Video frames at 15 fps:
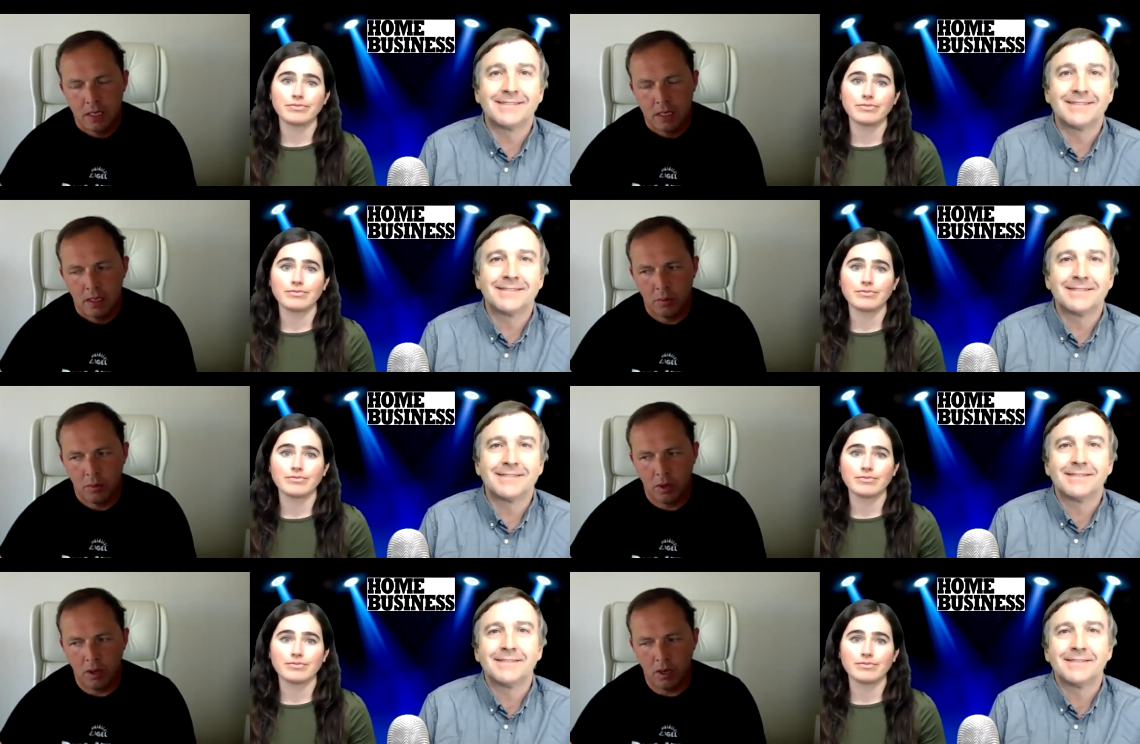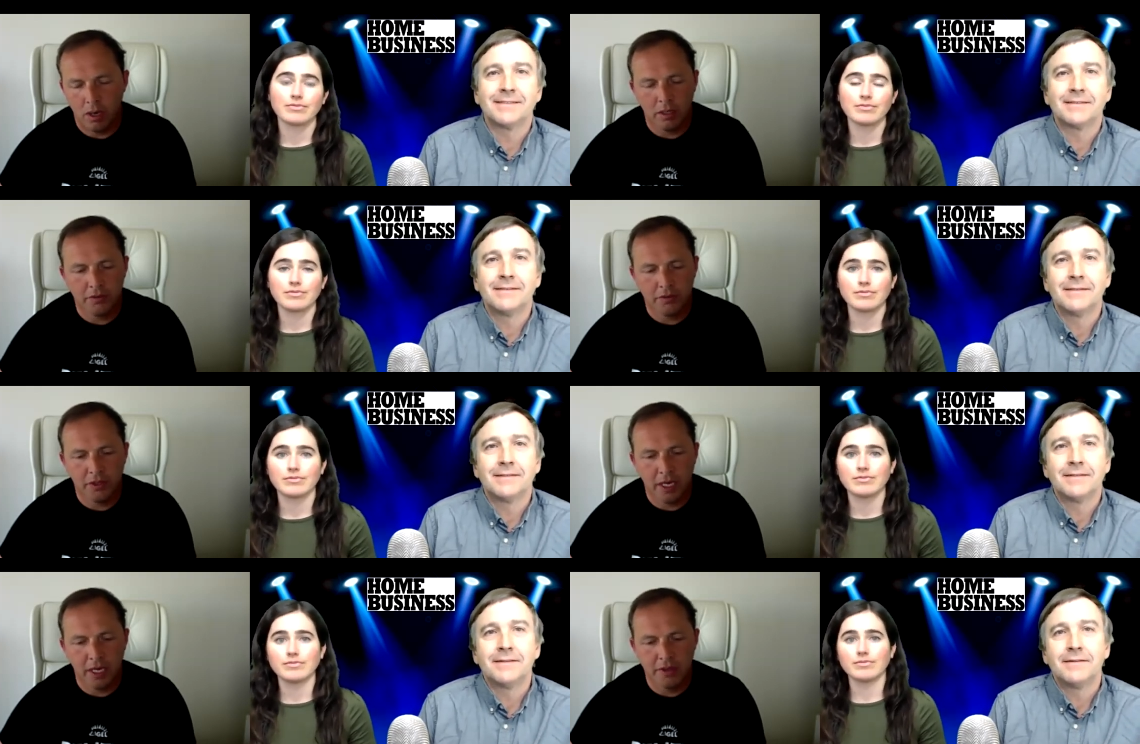Speaker 1: Well,
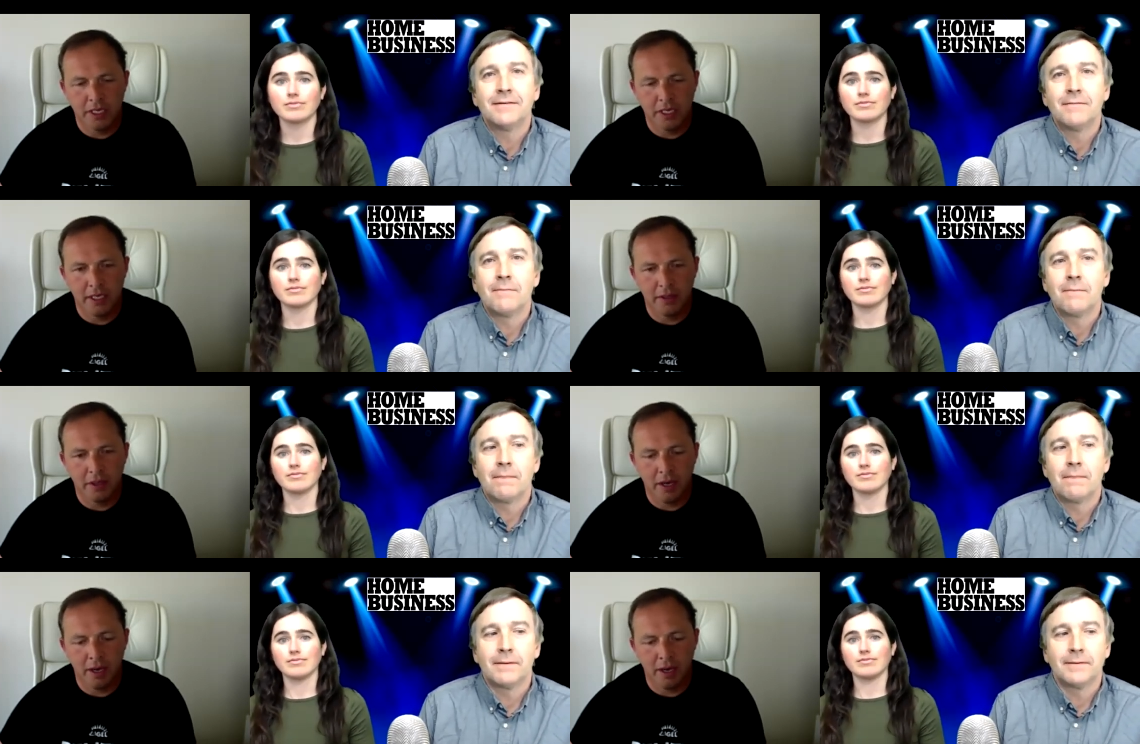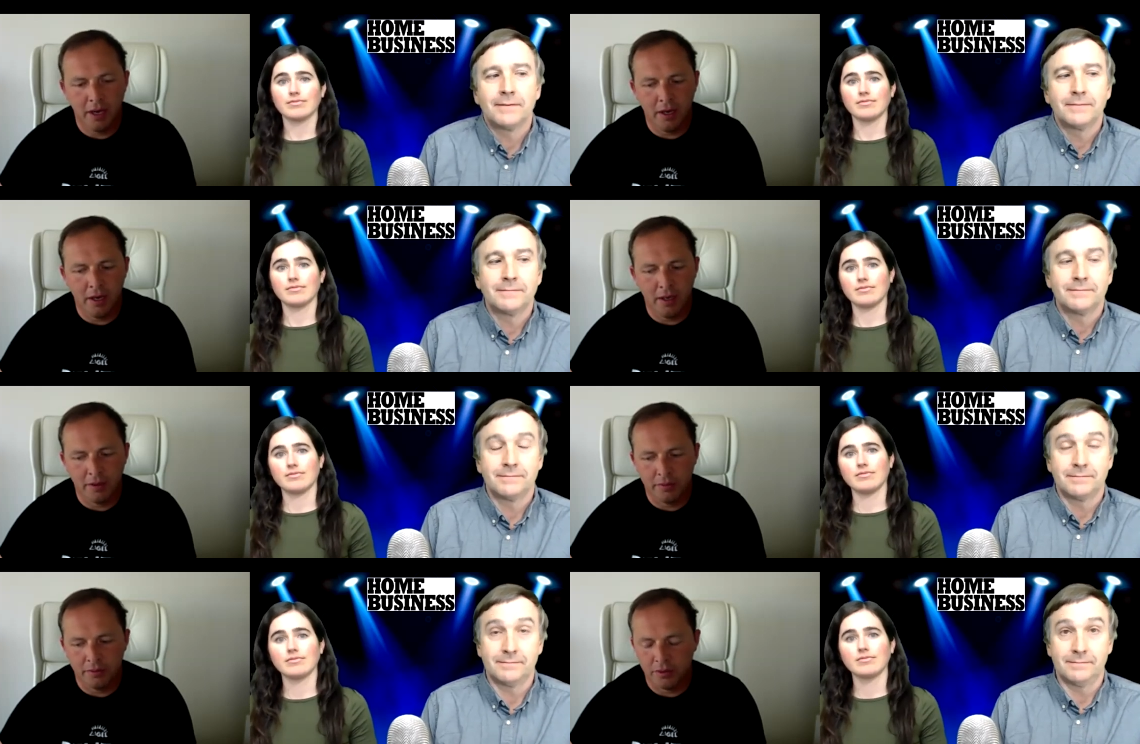honestly, I think
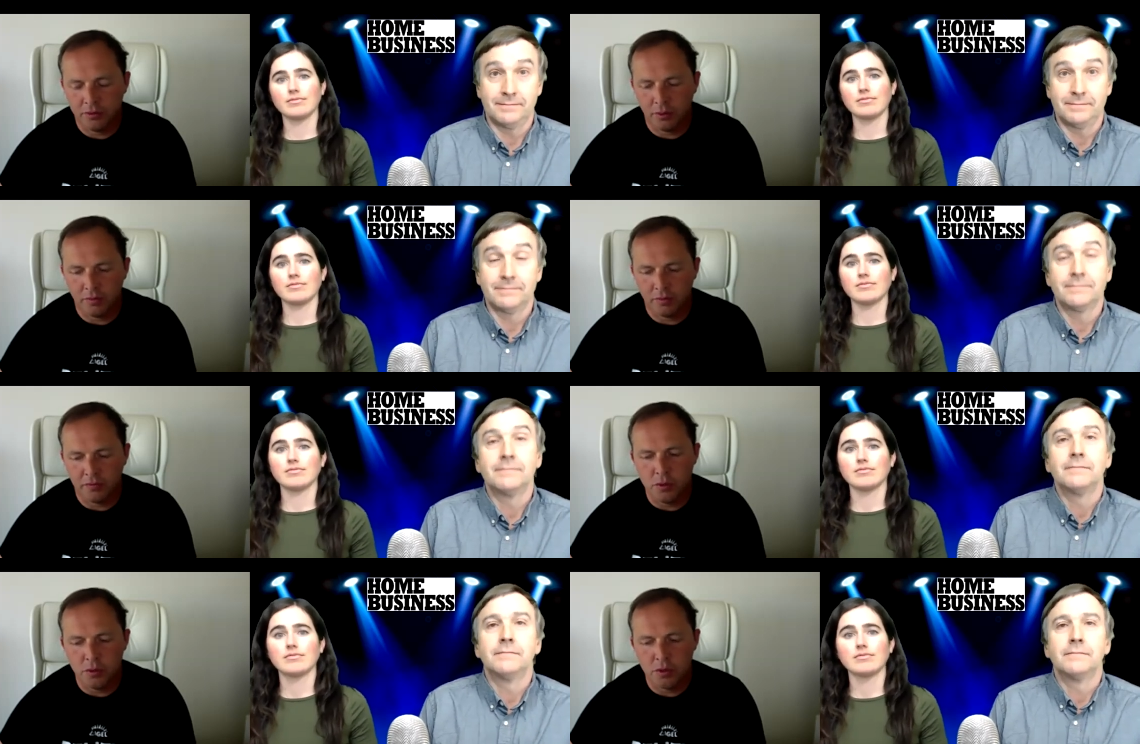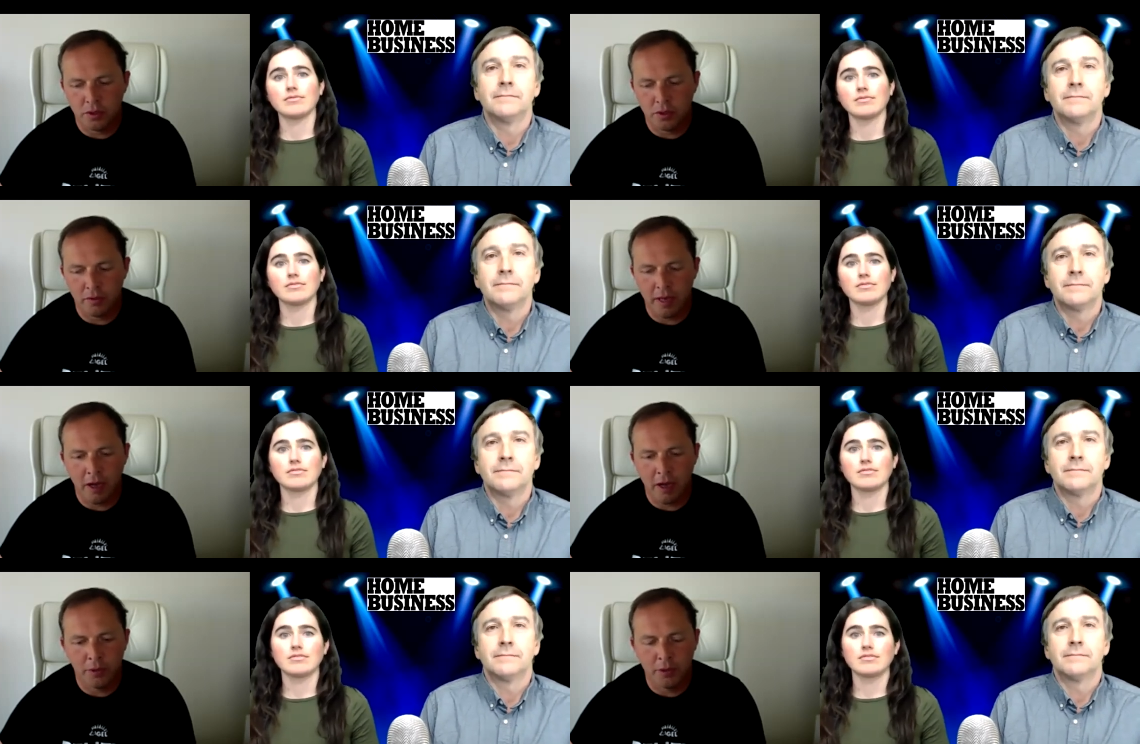uh, the sort of future of
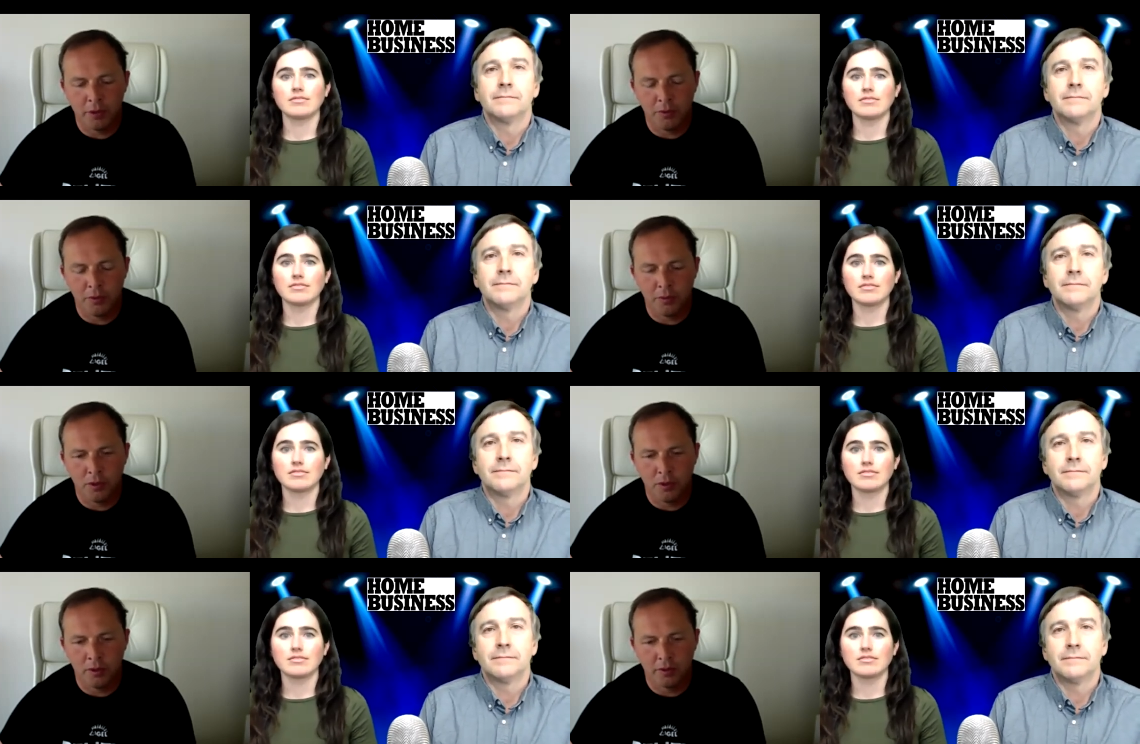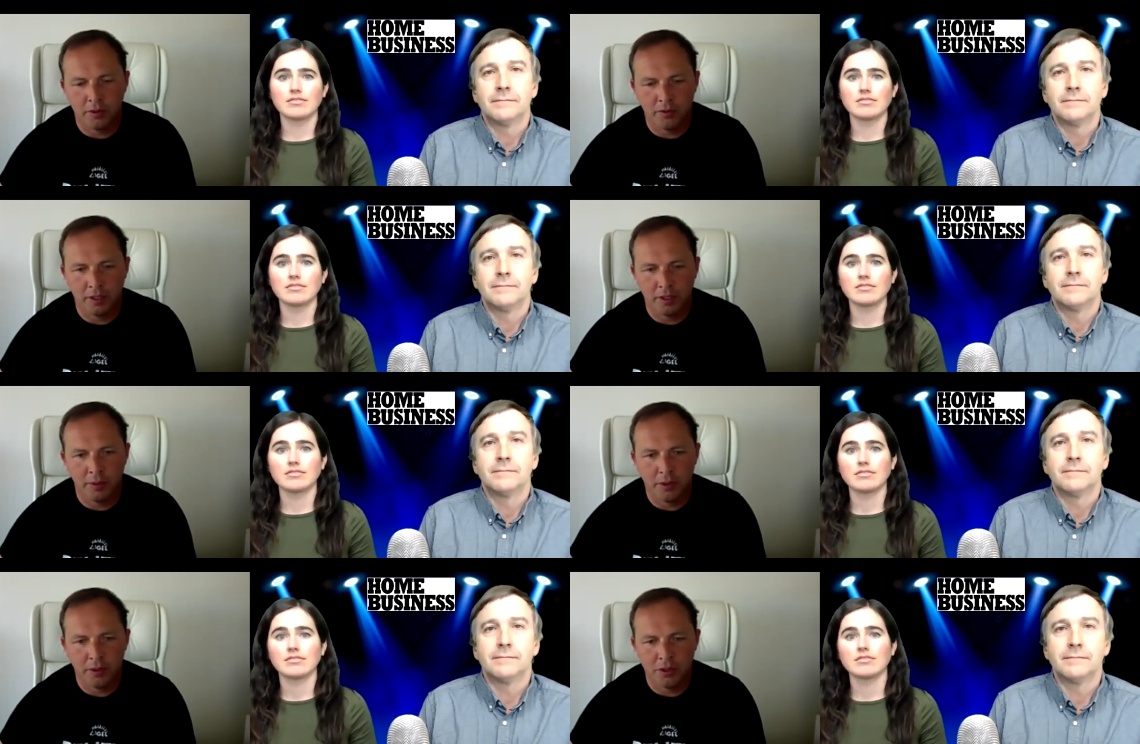how people work is going
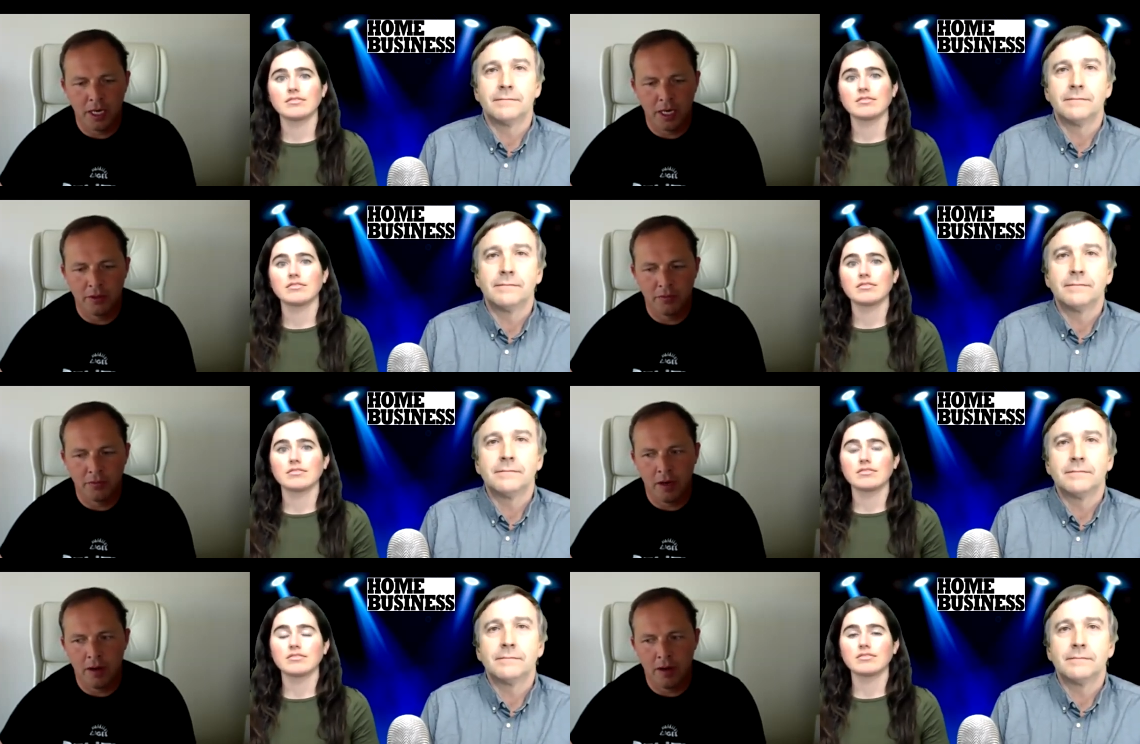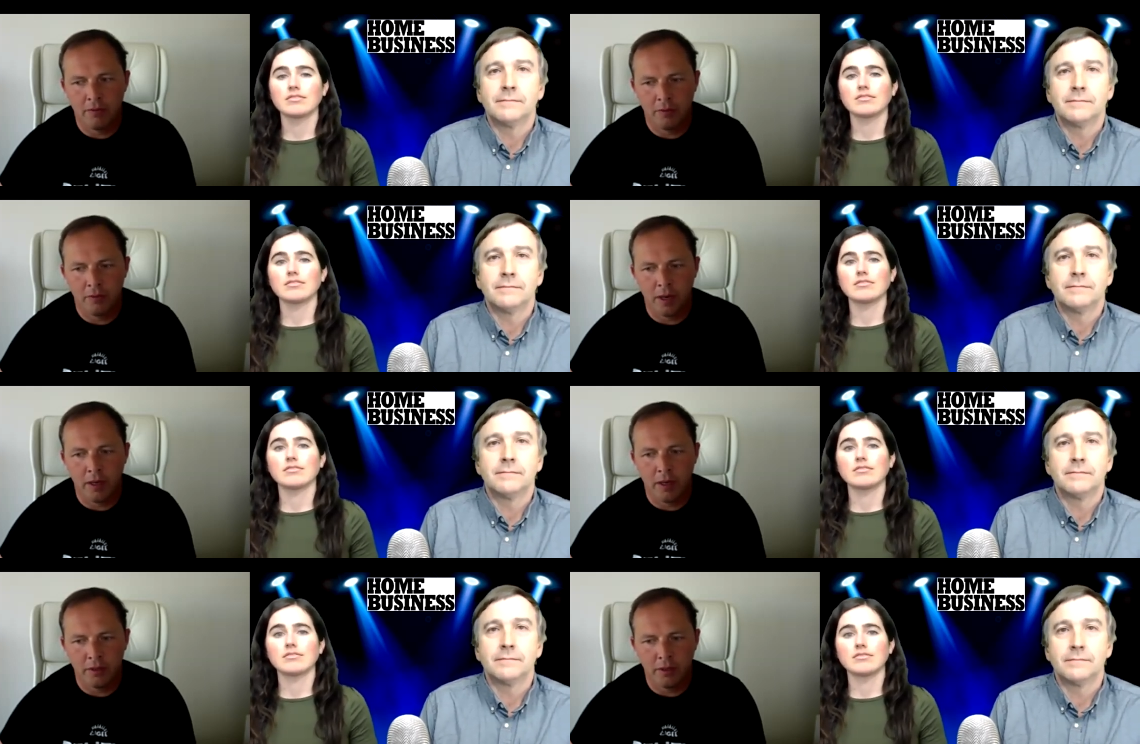to be changed forever
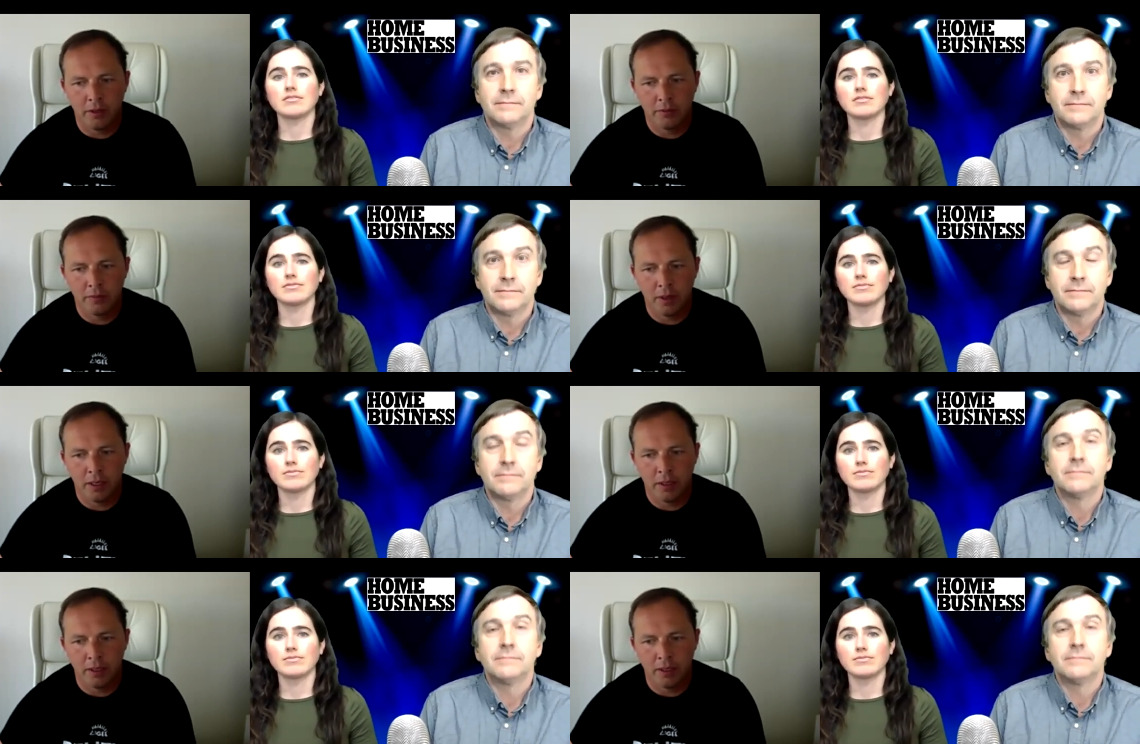by this, right?